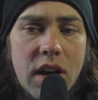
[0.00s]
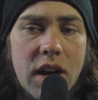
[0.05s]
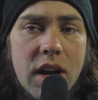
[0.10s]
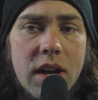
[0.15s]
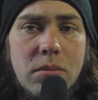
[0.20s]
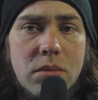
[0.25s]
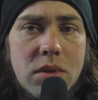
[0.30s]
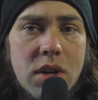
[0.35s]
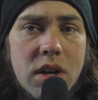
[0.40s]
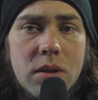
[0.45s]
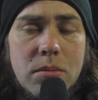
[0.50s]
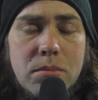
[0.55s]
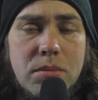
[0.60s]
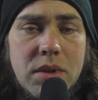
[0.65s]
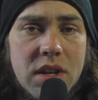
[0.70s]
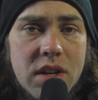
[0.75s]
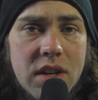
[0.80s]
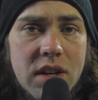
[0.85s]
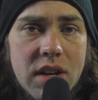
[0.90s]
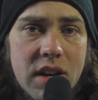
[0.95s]
I'm not a
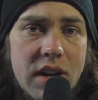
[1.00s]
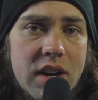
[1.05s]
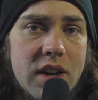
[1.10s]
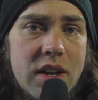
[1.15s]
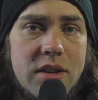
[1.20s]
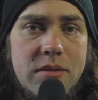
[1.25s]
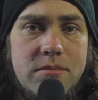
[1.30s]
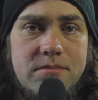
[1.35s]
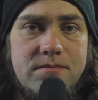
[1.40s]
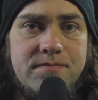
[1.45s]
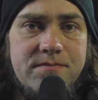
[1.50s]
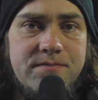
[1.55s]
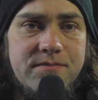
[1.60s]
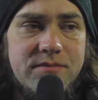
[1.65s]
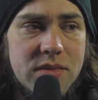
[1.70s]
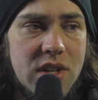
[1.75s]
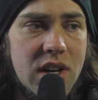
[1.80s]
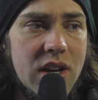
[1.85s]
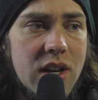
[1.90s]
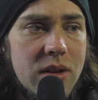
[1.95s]
big guy.
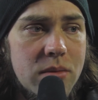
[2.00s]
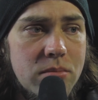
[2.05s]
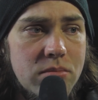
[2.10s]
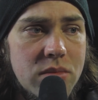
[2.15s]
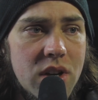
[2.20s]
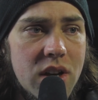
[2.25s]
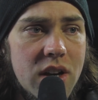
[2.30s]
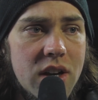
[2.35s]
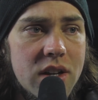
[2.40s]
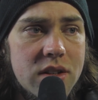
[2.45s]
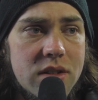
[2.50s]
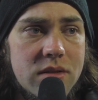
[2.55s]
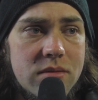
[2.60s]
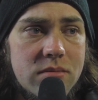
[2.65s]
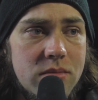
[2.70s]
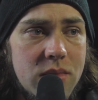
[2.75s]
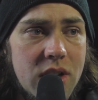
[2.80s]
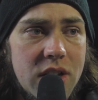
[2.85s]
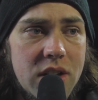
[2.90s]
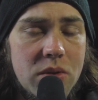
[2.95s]
I'm not
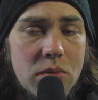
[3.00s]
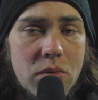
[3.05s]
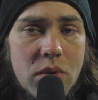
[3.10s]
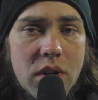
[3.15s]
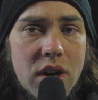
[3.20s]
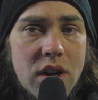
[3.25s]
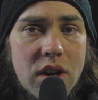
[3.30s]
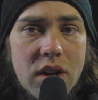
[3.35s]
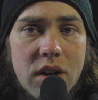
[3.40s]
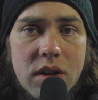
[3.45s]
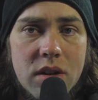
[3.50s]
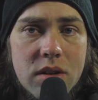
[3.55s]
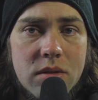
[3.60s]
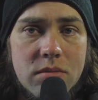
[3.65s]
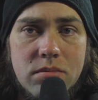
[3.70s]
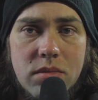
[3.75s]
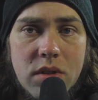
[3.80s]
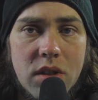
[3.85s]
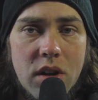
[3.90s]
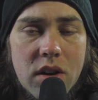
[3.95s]
anywhere
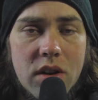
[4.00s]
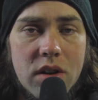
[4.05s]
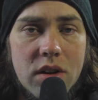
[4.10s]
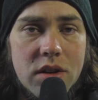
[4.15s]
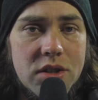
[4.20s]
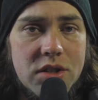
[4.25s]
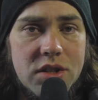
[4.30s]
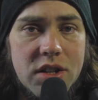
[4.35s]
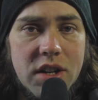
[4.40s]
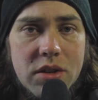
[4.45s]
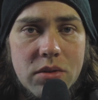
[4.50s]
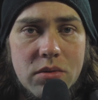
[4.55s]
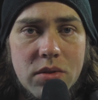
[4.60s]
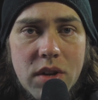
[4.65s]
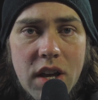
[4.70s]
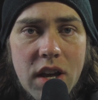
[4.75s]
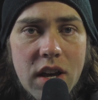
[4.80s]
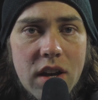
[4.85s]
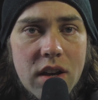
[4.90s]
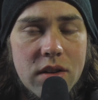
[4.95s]
large. I
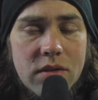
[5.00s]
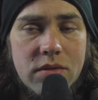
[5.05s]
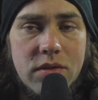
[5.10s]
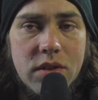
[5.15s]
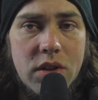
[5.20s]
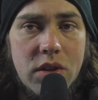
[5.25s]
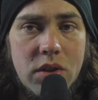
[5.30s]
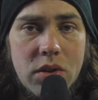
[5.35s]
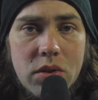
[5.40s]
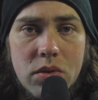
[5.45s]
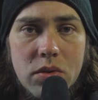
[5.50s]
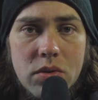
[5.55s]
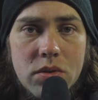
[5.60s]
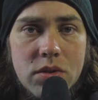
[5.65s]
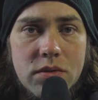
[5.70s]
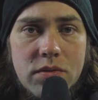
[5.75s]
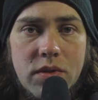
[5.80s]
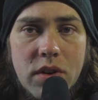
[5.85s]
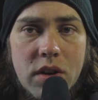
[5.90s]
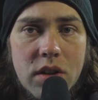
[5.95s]
don't have a
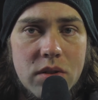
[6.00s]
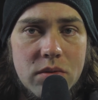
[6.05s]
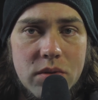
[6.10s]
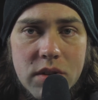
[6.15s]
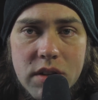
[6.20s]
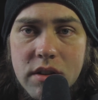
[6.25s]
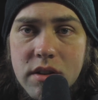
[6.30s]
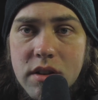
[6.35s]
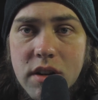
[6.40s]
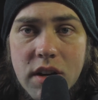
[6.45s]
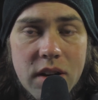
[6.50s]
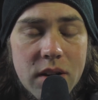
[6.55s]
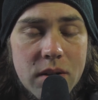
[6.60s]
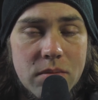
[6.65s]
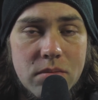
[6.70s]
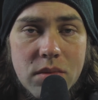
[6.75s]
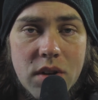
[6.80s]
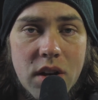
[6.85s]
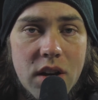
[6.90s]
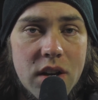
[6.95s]
huge following.
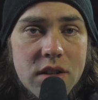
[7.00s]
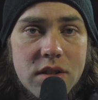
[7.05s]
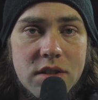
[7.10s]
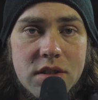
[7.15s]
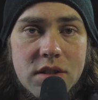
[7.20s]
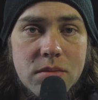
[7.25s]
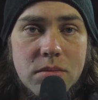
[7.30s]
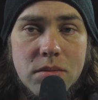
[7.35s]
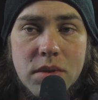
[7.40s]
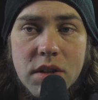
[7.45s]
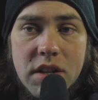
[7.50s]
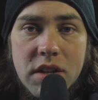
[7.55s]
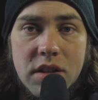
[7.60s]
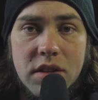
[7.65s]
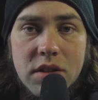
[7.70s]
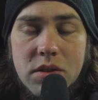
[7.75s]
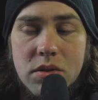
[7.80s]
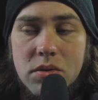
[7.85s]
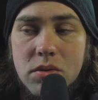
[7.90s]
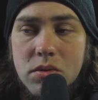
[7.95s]
I'm not somebody
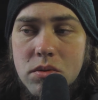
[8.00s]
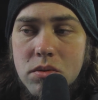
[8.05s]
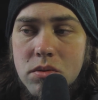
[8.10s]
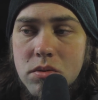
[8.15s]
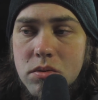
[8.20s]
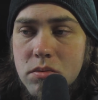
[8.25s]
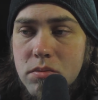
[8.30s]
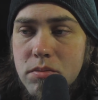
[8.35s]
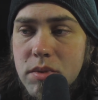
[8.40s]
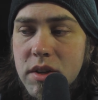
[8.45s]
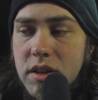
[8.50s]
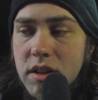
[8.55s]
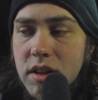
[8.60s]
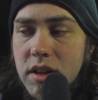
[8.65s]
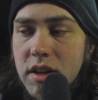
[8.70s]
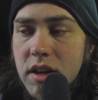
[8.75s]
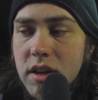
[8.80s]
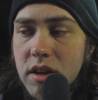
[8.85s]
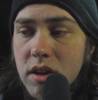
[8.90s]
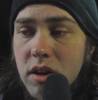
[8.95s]
to be
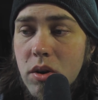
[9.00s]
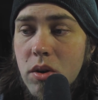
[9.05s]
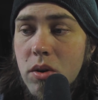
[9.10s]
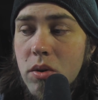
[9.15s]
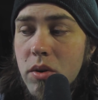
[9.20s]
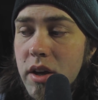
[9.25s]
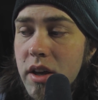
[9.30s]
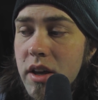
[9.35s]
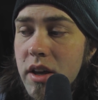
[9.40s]
like, oh